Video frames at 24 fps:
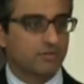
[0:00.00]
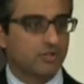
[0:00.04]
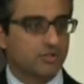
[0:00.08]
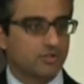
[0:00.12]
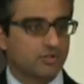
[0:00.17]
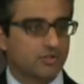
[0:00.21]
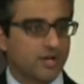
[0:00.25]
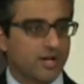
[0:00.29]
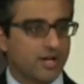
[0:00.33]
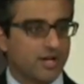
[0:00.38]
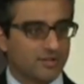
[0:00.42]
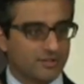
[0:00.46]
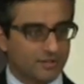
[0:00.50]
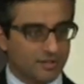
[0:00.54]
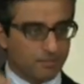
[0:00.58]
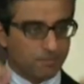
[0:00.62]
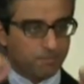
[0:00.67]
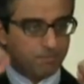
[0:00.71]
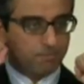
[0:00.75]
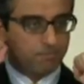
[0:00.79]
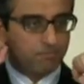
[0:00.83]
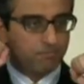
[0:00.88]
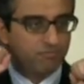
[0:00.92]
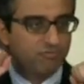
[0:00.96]
contracts,
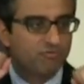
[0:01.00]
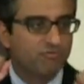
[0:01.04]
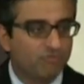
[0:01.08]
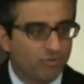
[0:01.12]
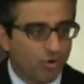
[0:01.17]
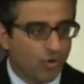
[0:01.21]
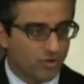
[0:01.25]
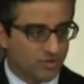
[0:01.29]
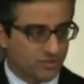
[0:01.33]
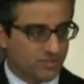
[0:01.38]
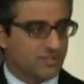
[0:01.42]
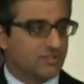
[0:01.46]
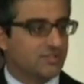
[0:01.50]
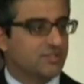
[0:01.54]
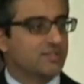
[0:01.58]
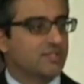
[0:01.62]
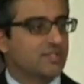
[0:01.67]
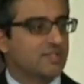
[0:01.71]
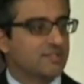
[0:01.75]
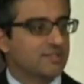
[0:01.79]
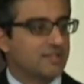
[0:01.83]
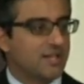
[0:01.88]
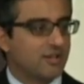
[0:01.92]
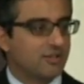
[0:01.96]
it forces
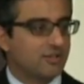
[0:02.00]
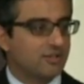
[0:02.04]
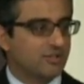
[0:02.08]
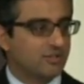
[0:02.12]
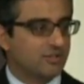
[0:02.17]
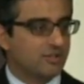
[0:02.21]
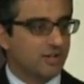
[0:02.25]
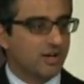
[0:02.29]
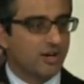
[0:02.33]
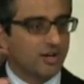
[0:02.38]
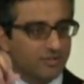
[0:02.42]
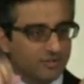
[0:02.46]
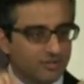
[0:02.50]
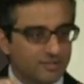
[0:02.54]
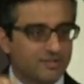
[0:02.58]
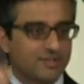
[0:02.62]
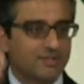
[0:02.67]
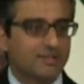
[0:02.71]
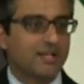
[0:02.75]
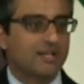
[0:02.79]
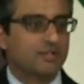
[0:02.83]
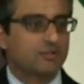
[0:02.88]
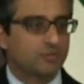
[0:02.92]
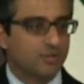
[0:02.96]
things out into the arteries,
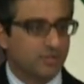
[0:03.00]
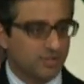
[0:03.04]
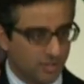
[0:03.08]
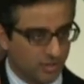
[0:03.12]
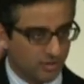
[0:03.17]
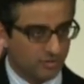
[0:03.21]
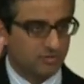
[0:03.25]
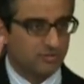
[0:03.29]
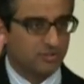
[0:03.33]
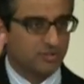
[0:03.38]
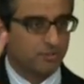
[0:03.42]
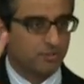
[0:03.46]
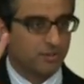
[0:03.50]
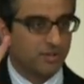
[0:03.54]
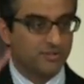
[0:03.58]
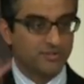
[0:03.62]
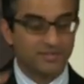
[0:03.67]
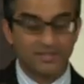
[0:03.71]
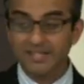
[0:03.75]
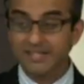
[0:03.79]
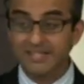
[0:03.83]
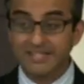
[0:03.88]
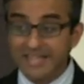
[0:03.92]
and that's why the arteries are pulsing.